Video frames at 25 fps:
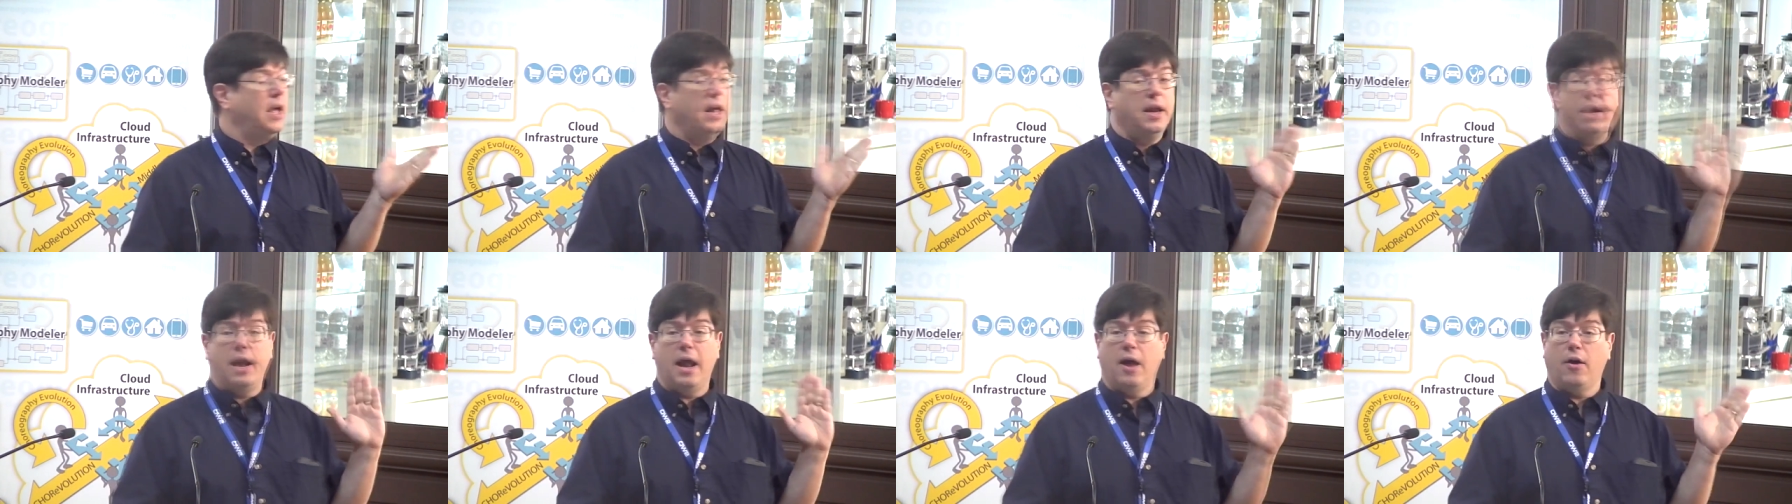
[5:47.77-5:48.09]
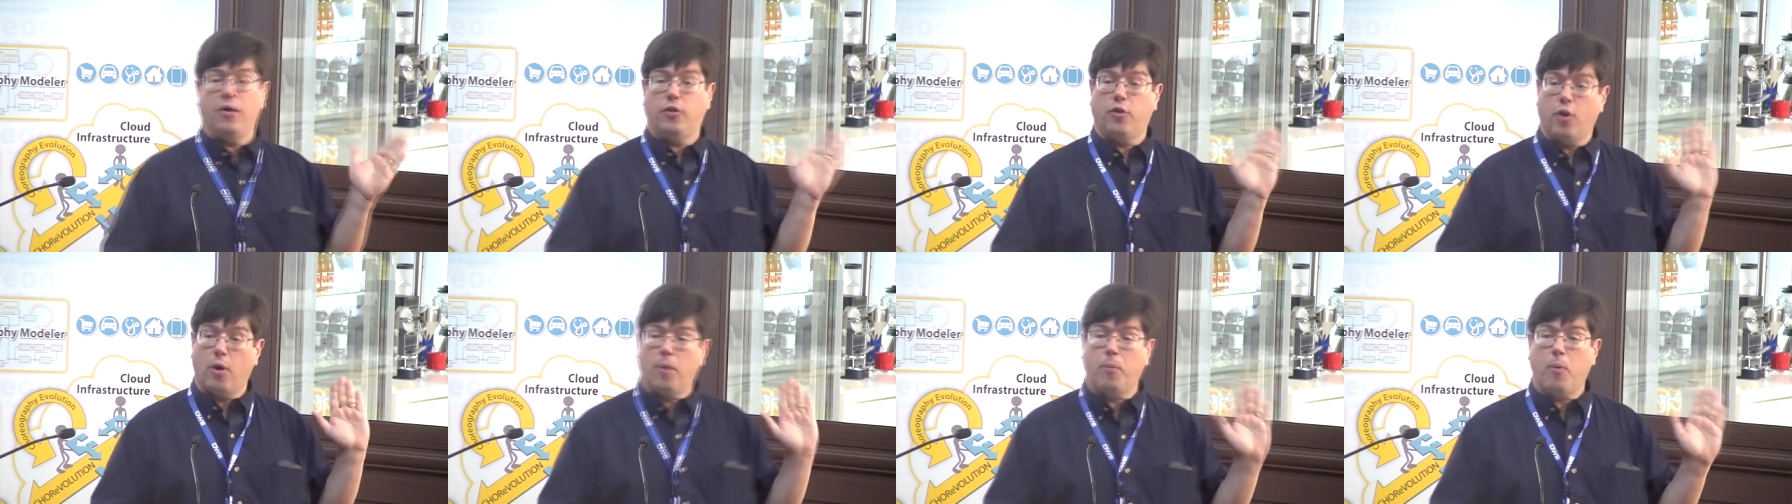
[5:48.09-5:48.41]
Now,
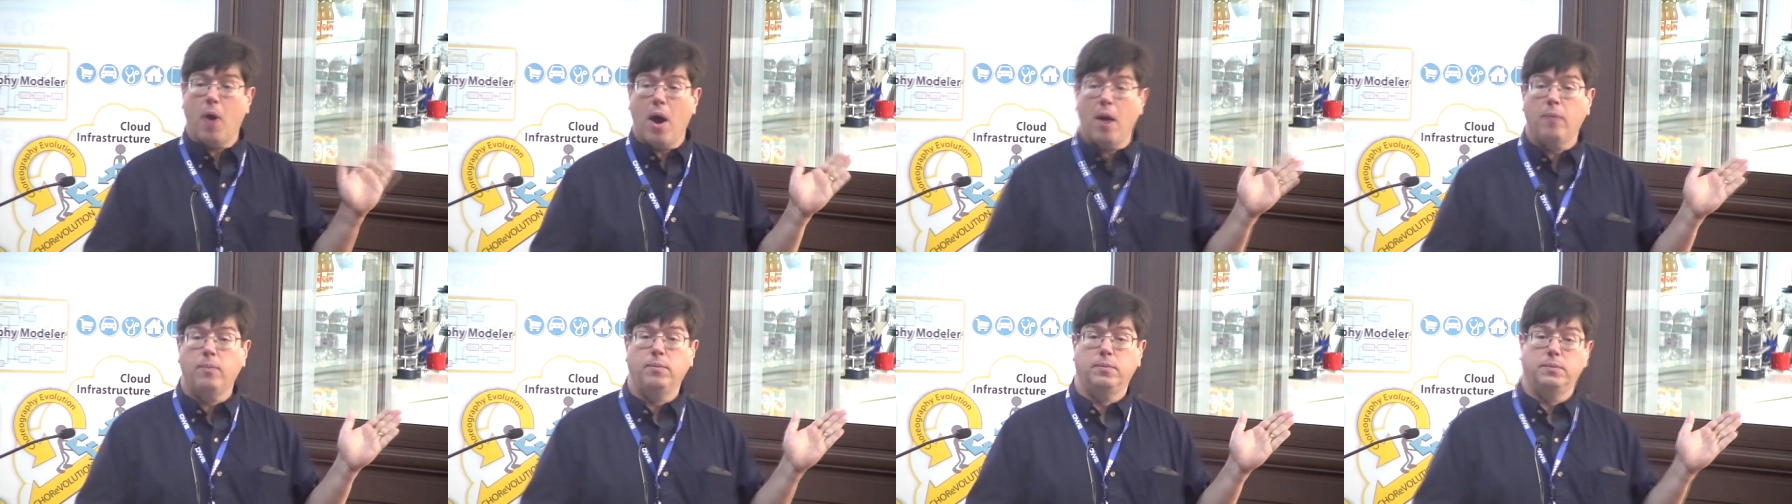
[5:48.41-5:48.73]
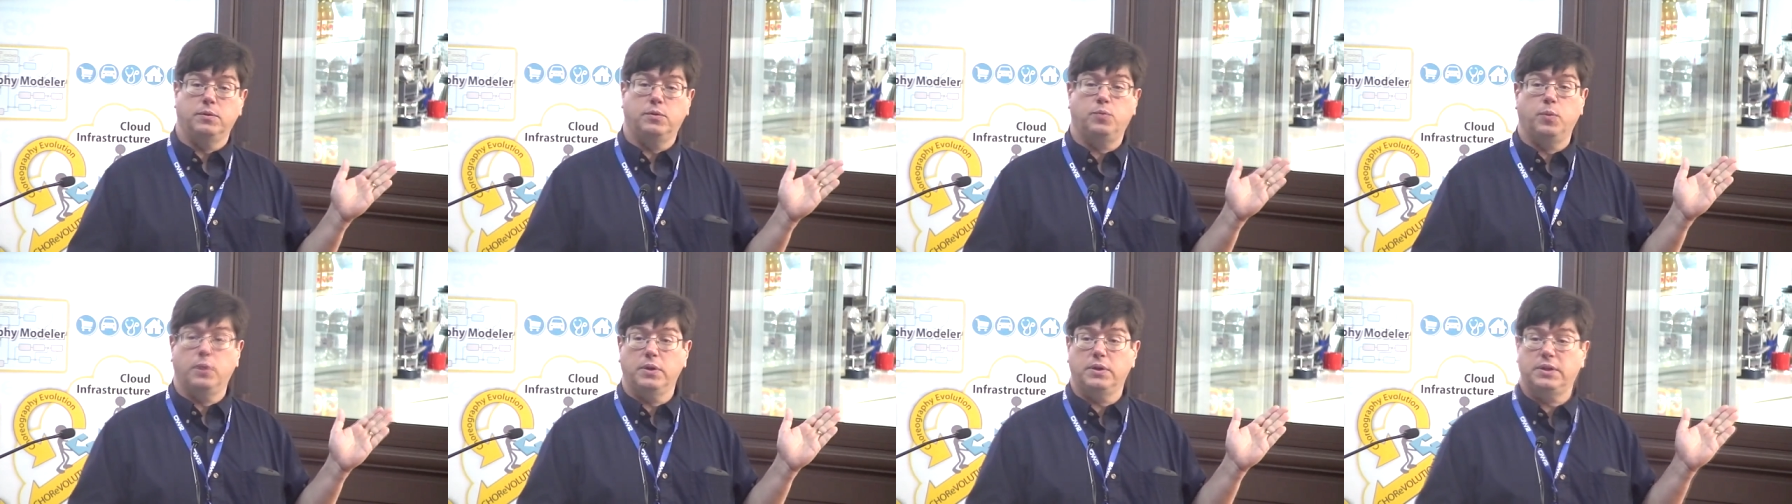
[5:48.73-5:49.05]
there are
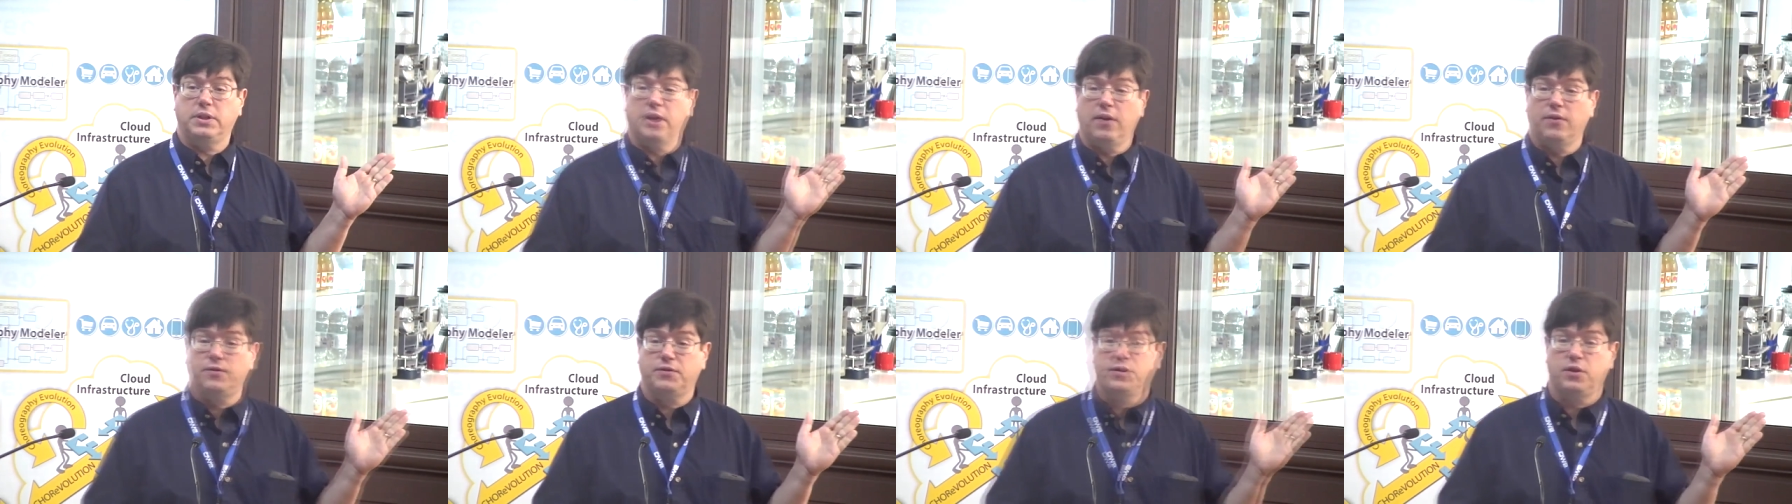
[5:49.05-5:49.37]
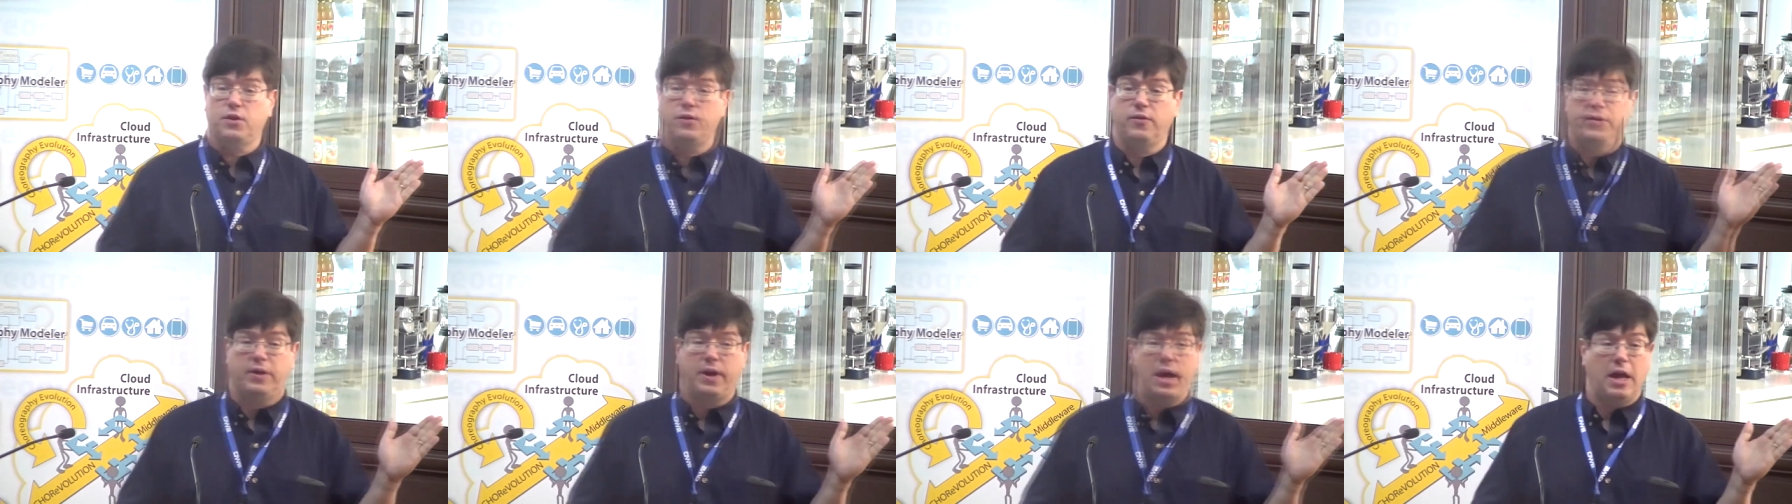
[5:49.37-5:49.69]
problems with
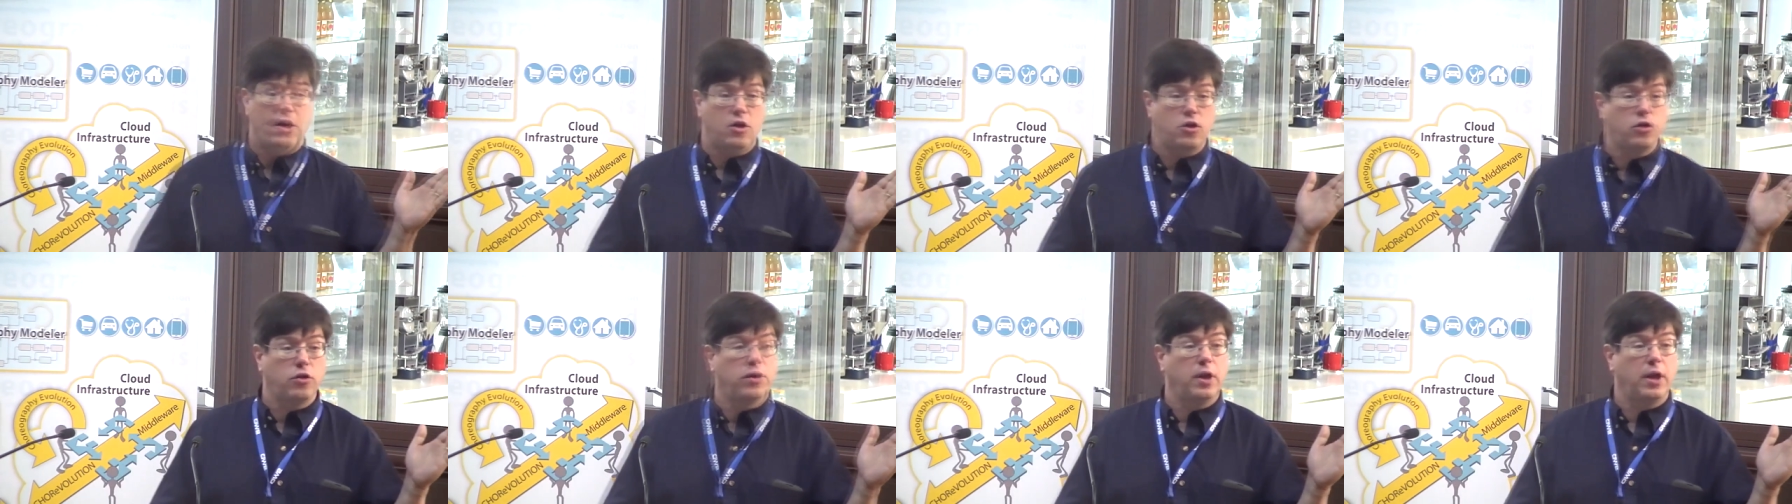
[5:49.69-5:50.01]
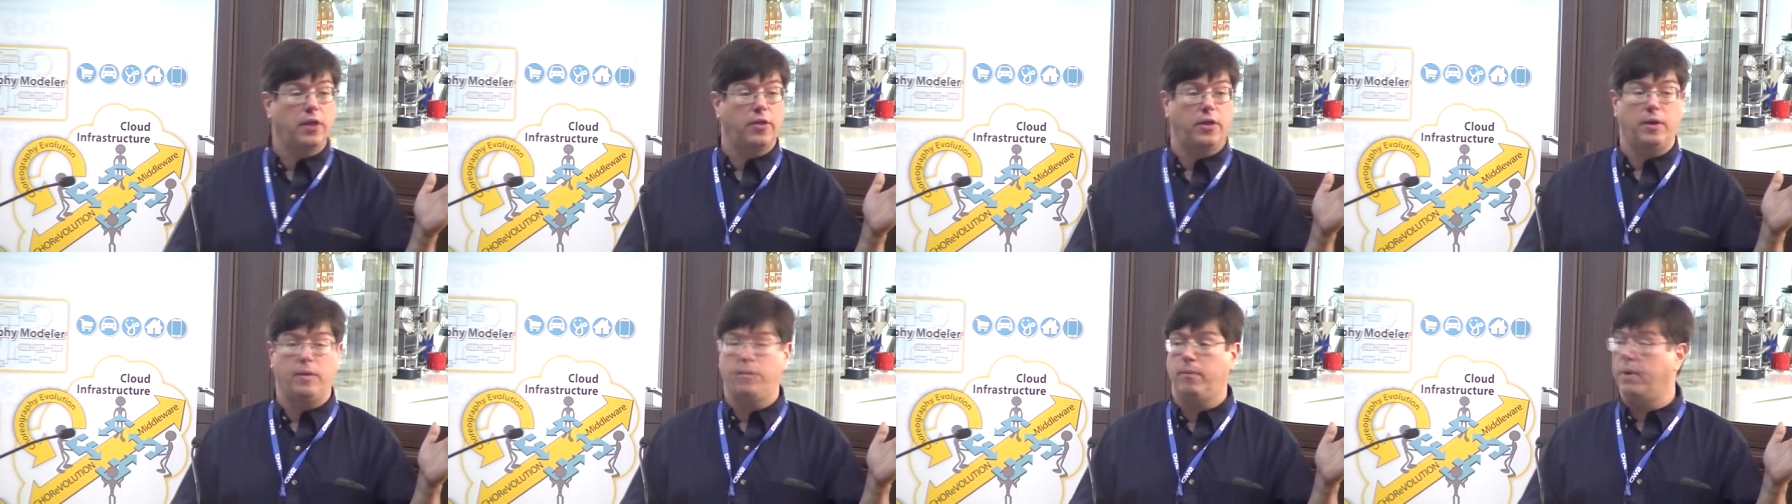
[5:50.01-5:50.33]
self-certification that I
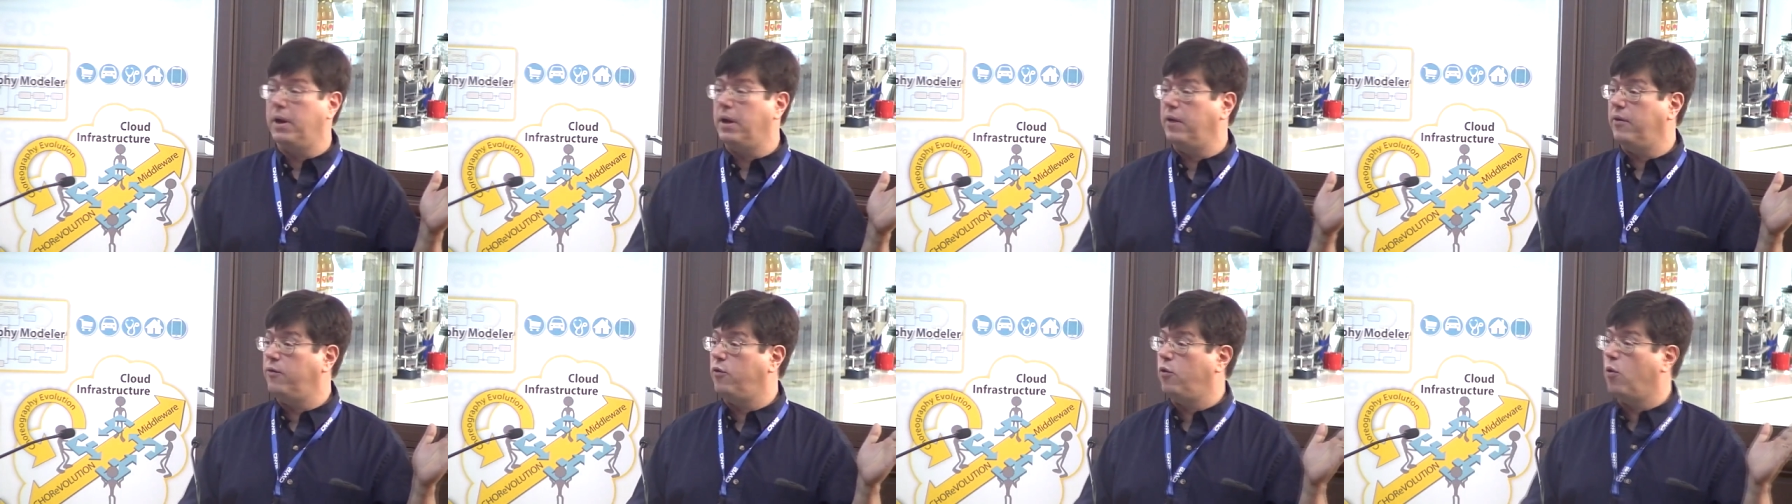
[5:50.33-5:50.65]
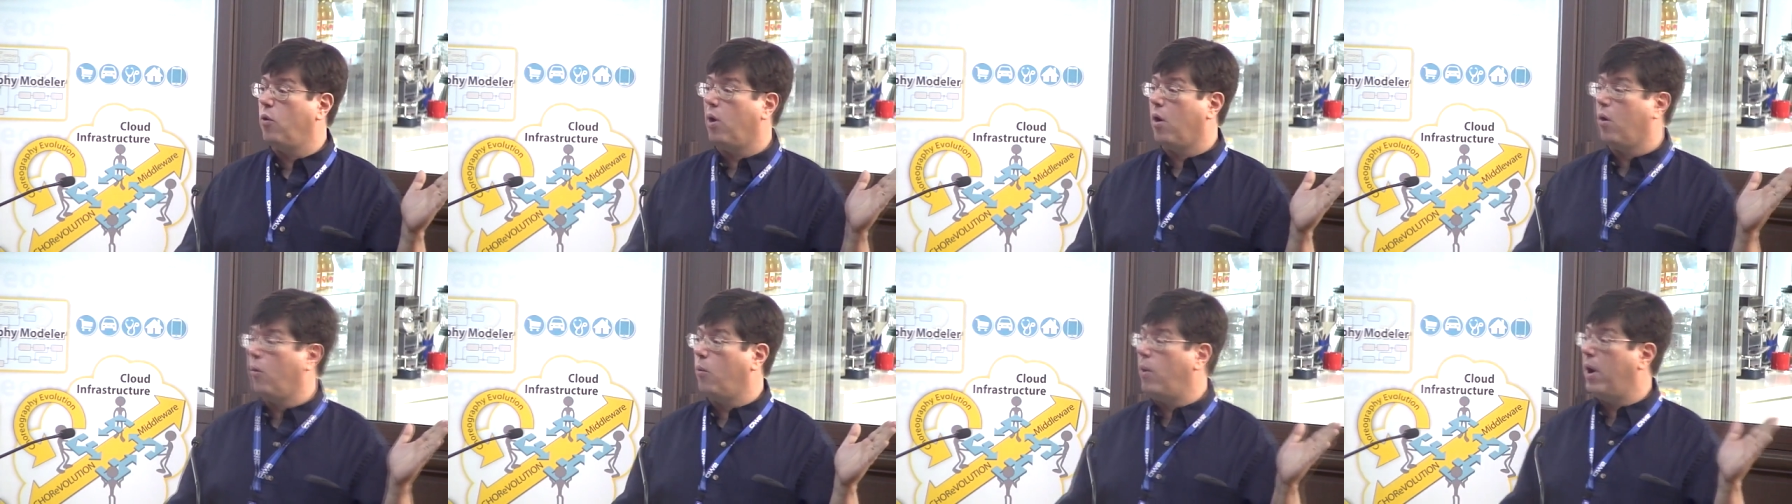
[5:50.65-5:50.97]
think many of
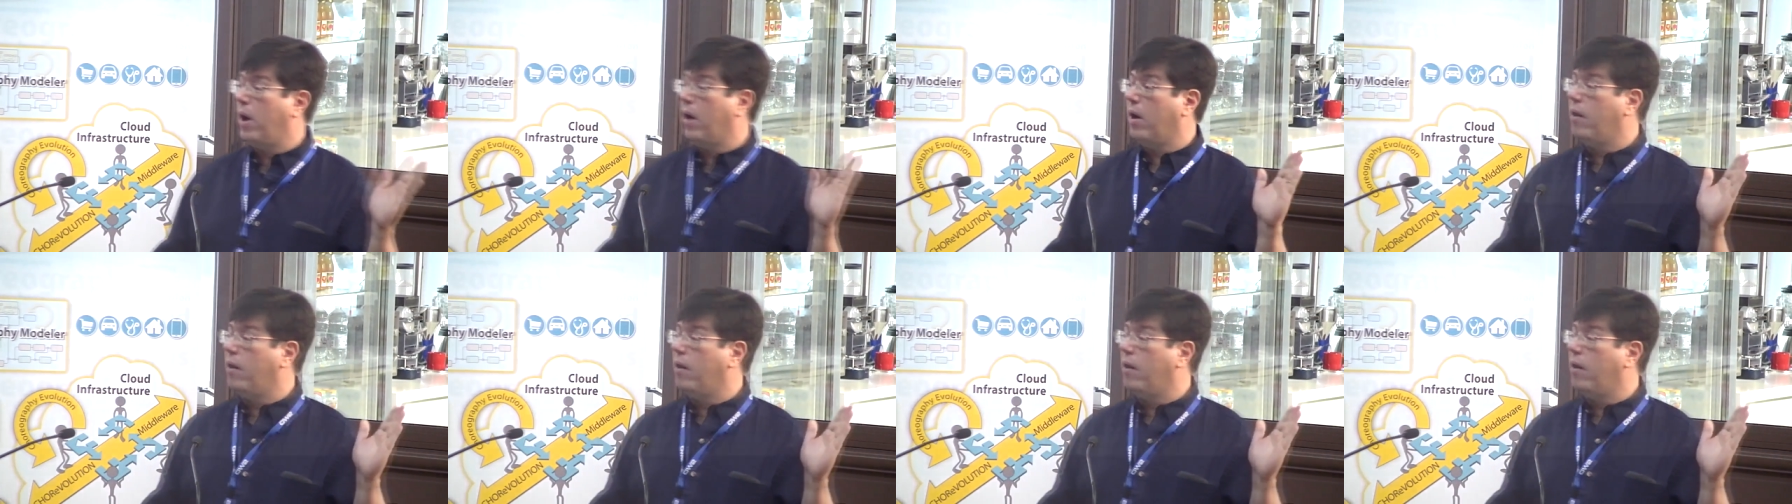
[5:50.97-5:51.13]
you are aware